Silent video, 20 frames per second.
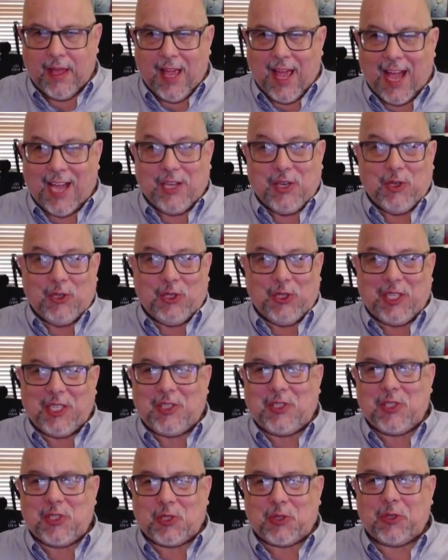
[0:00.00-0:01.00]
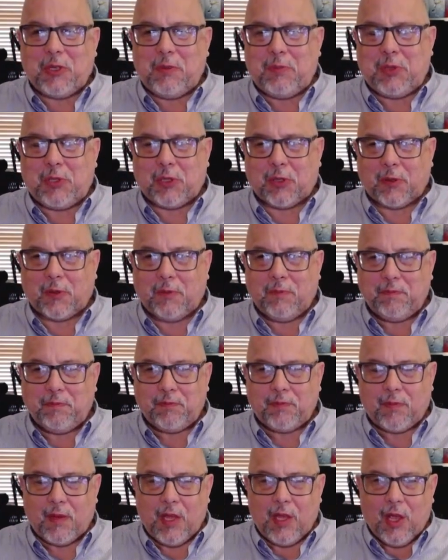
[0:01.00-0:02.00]
and you look at the scripture,
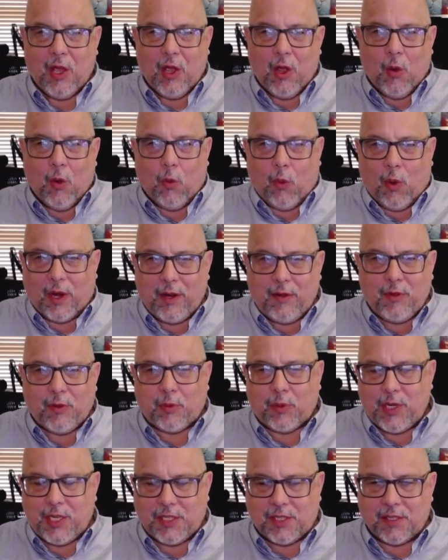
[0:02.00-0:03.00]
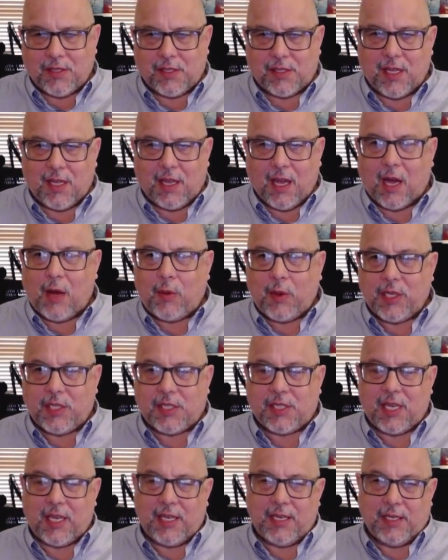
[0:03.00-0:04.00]
one of the reasons that Yahweh
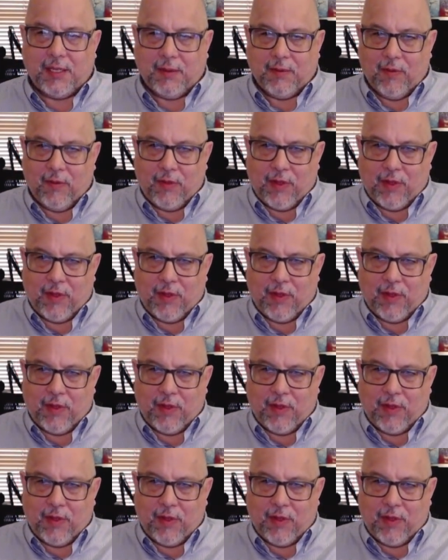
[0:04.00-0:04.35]
said